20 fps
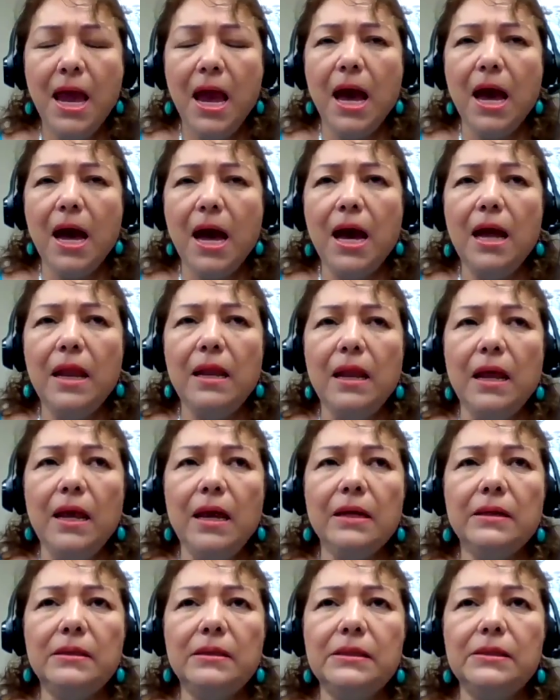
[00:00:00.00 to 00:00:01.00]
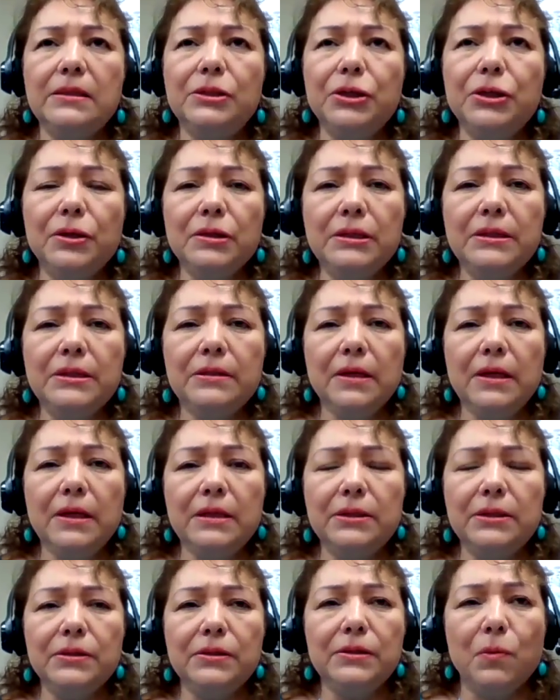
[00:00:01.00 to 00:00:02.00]
And it's
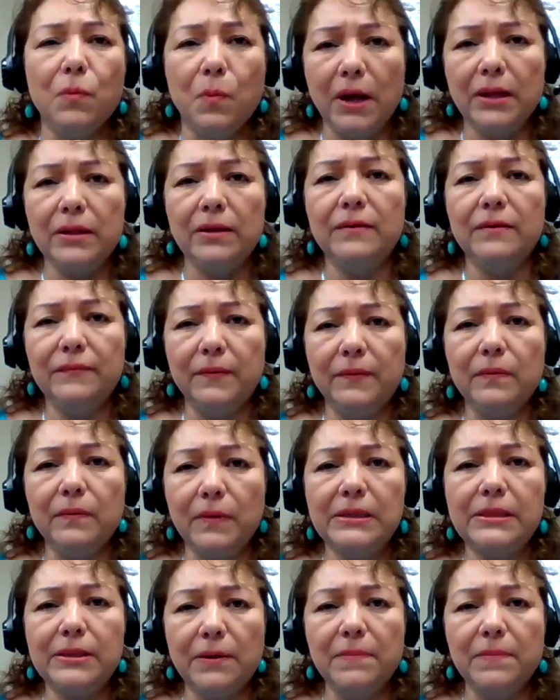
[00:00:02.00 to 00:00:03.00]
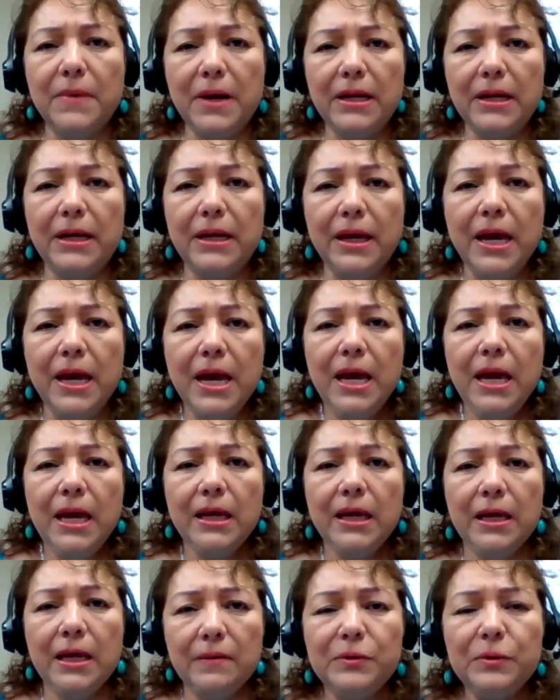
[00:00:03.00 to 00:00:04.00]
just wonderful when somebody
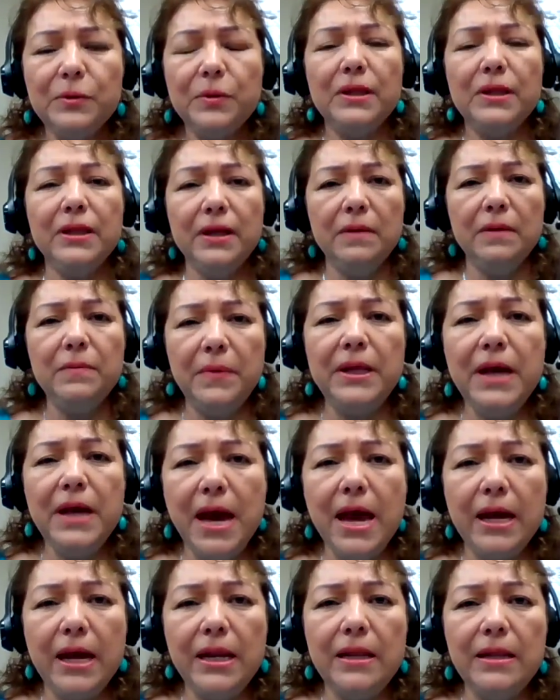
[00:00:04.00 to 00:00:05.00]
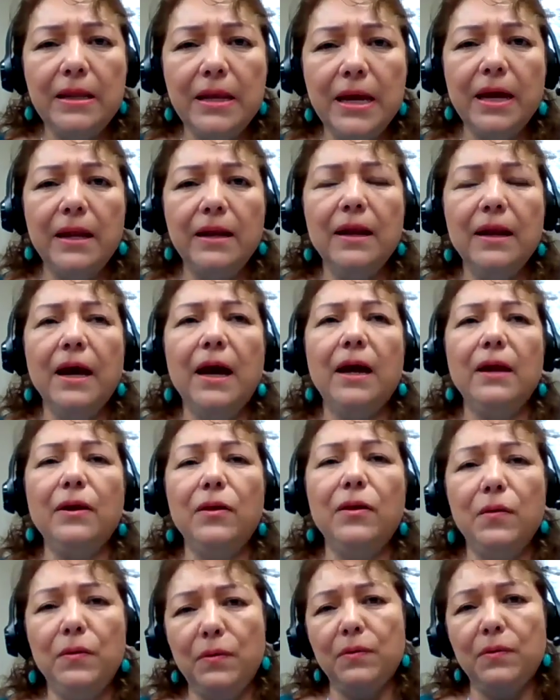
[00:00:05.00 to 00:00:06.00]
gives you a little bit hand and then
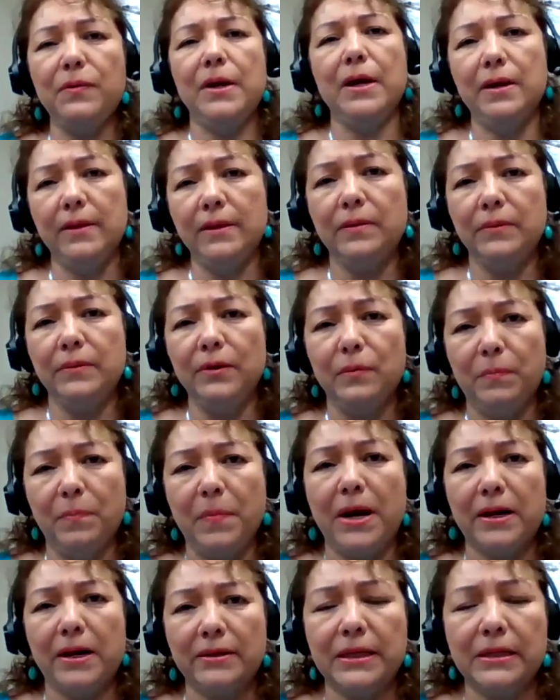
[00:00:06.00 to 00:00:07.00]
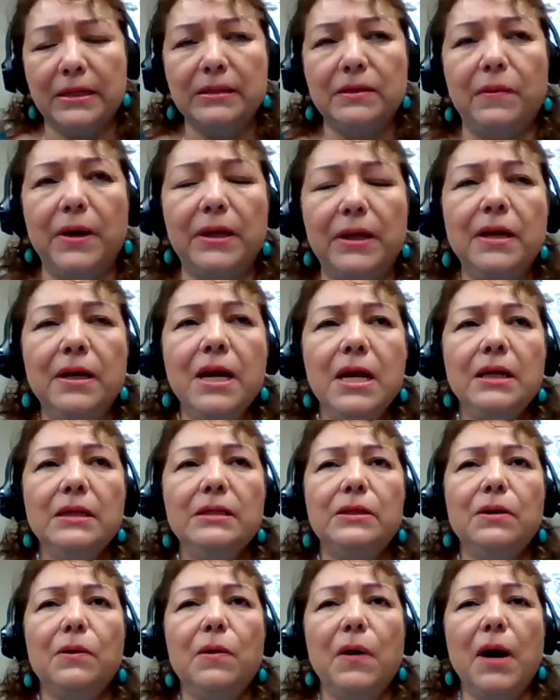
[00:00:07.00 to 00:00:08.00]
you do your part as well.
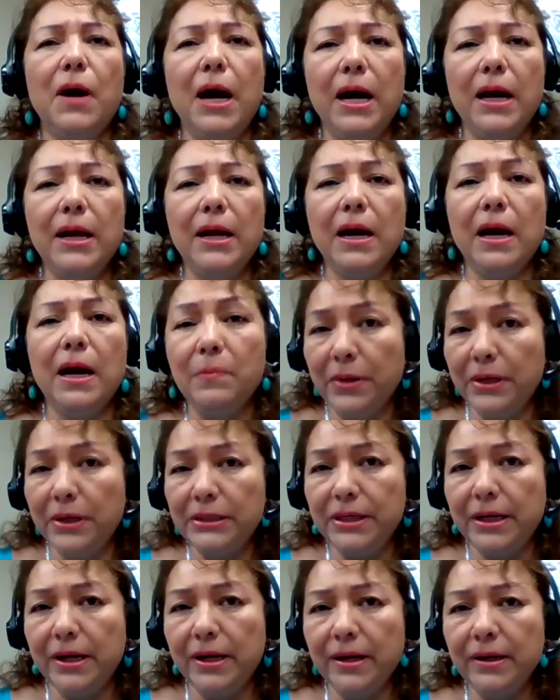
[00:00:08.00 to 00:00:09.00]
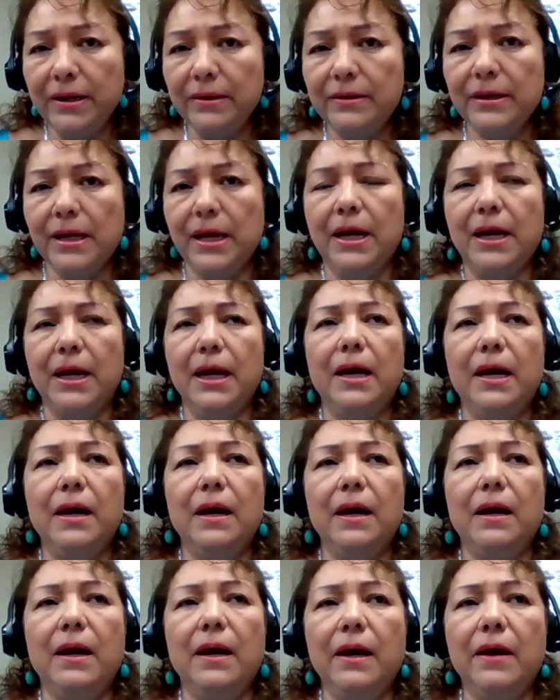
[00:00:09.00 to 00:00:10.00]
So I appreciate
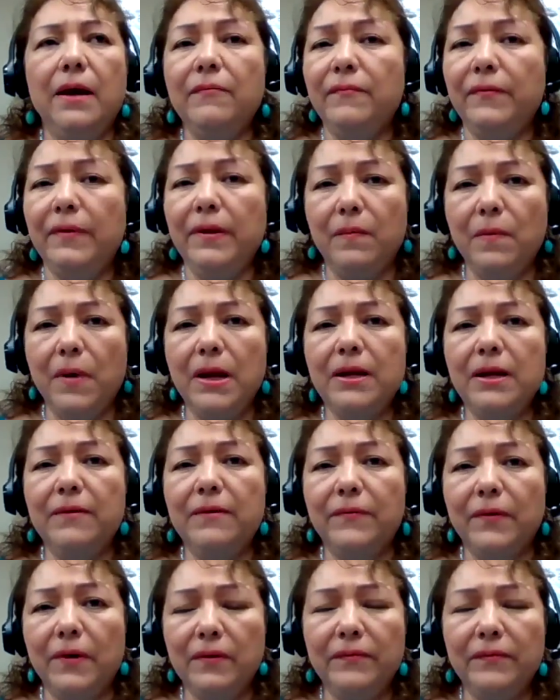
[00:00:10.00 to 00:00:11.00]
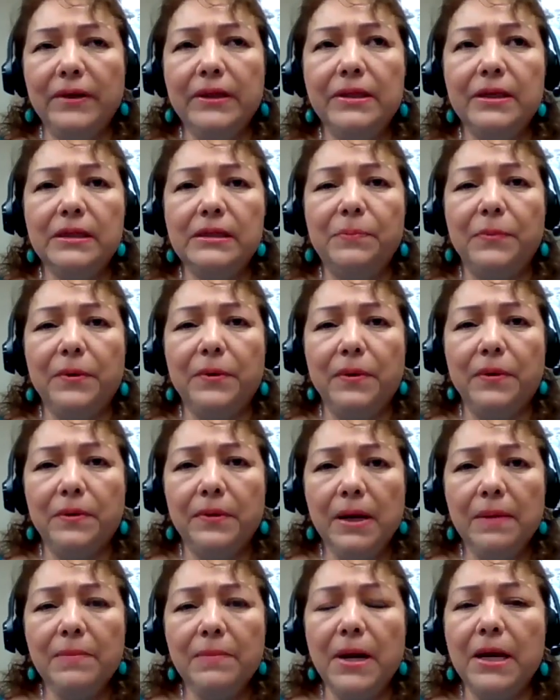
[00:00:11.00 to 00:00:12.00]
everyone involved in this
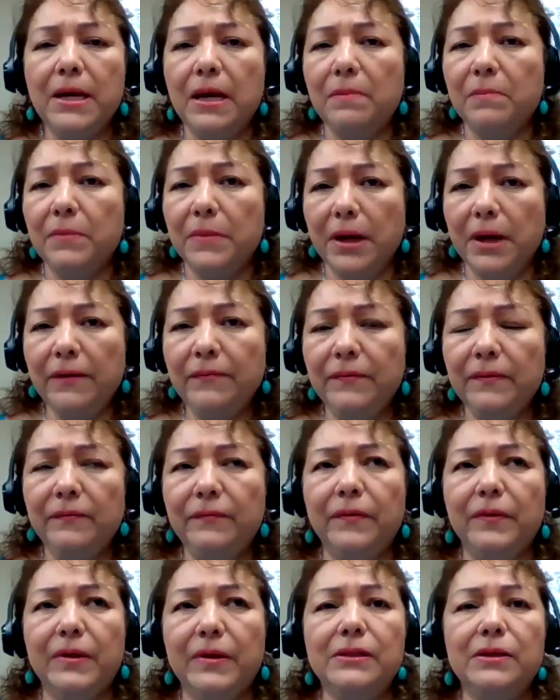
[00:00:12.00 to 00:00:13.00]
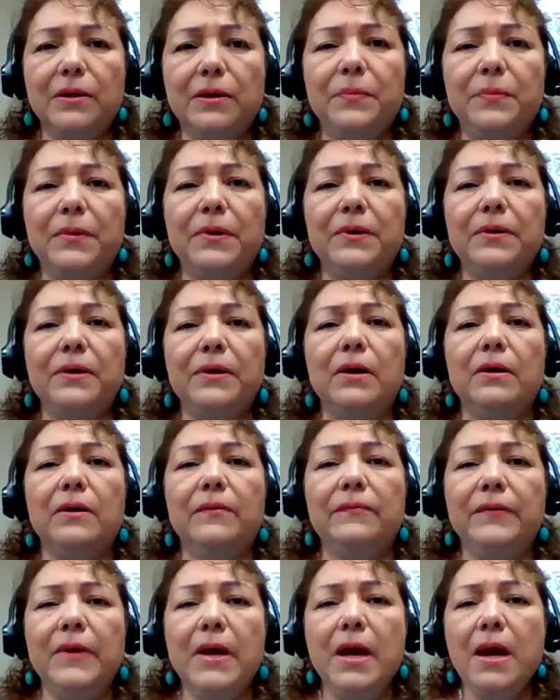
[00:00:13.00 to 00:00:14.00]
program. I am grateful for the support
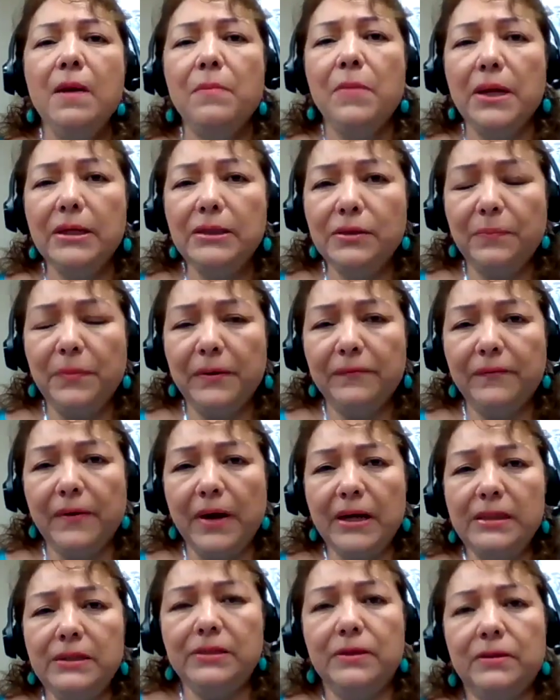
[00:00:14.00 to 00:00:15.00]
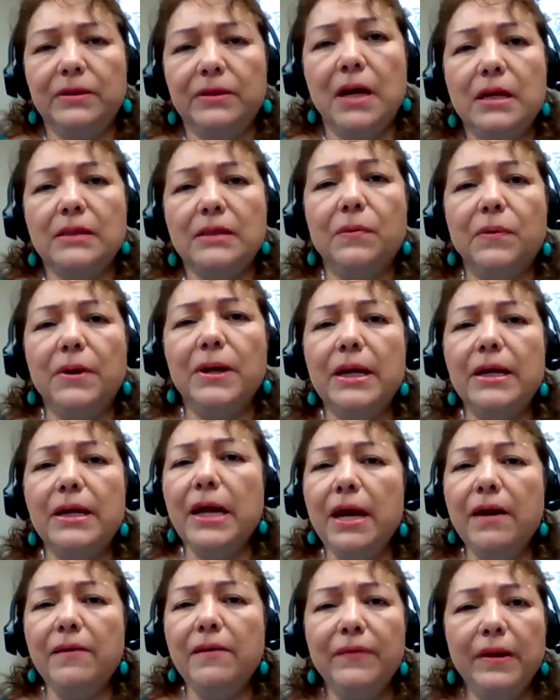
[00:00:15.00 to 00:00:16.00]
of my supervisor as well and
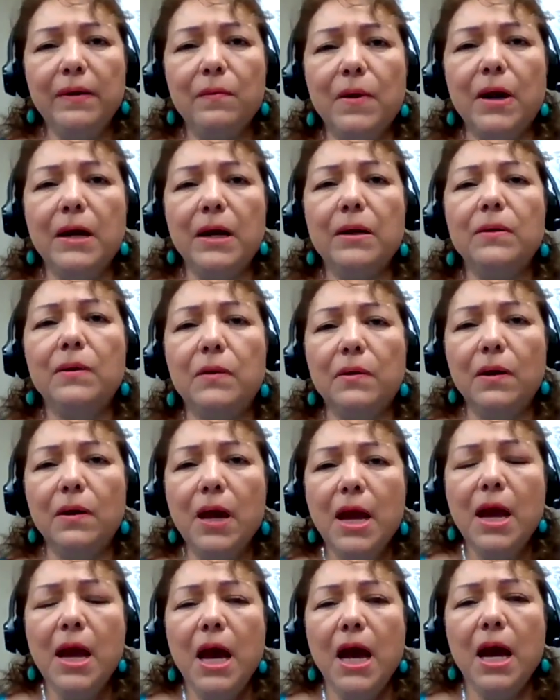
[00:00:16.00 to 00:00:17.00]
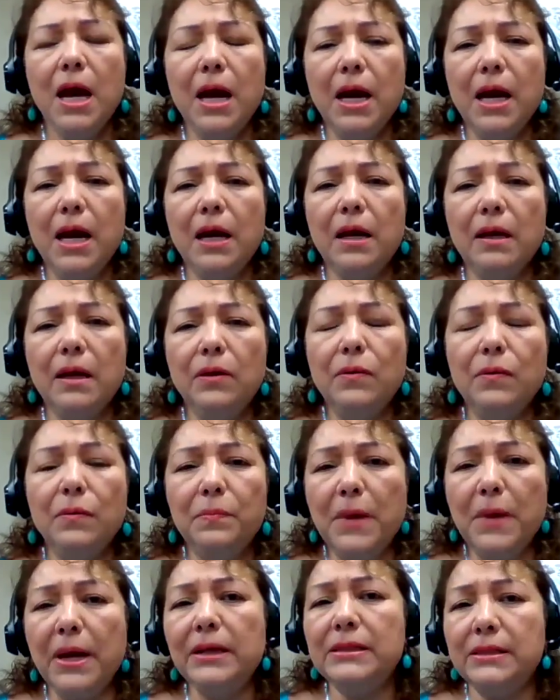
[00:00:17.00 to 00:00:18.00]
everyone who
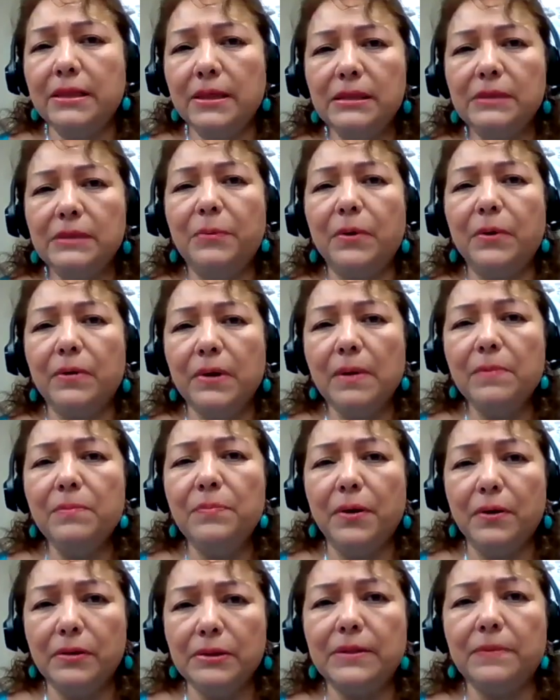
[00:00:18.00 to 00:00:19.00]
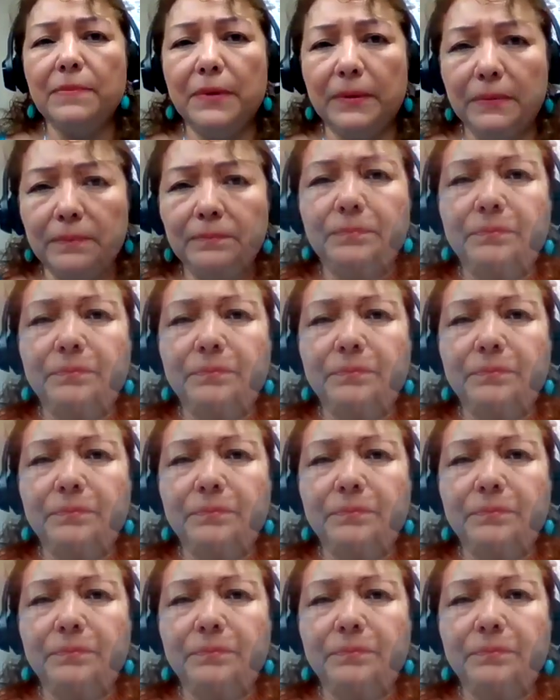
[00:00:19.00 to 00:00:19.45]
makes this program possible.